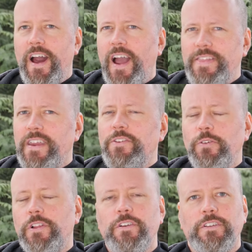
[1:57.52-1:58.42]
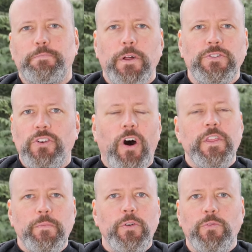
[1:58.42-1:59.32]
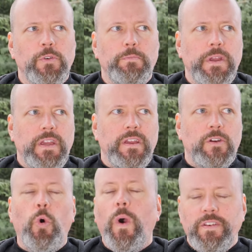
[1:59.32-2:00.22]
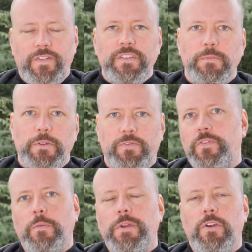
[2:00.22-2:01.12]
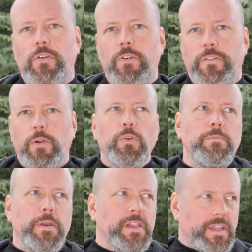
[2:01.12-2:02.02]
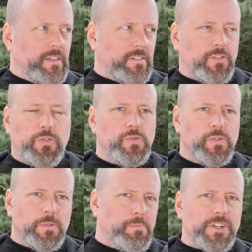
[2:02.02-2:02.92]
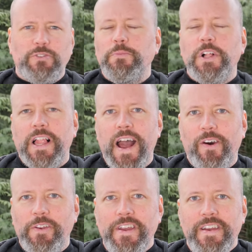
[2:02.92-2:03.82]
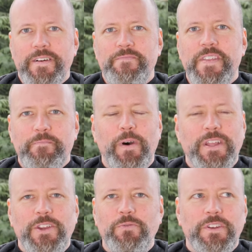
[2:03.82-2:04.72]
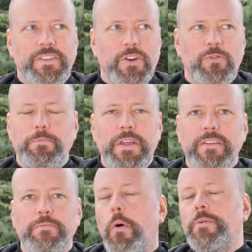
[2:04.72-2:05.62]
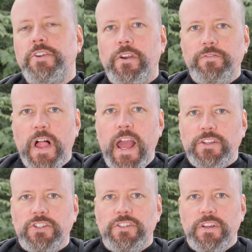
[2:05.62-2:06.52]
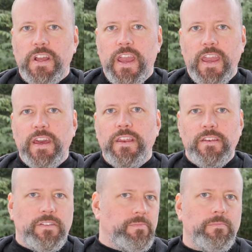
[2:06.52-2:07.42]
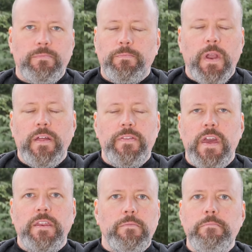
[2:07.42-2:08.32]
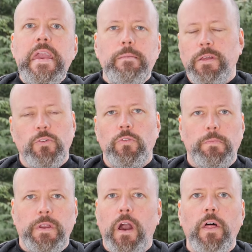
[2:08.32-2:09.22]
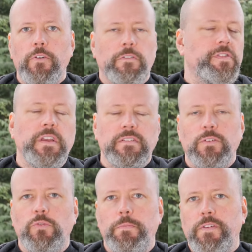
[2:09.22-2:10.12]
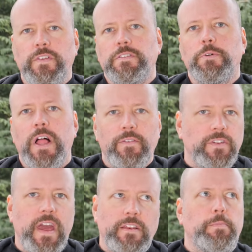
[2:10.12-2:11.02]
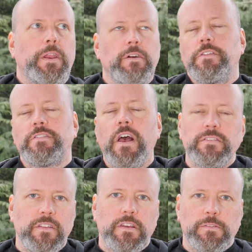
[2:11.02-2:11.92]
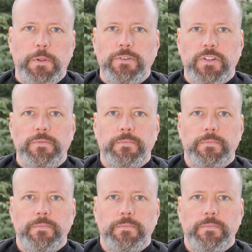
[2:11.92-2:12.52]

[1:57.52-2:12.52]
I think a nuclear explosion on the moon would be quite visible from here on It wouldn't be like this cool mushroom cloud, but you would, there would be this momentary flash, and and then maybe there would be other things that would be visible after that, depending on the size of the explosion.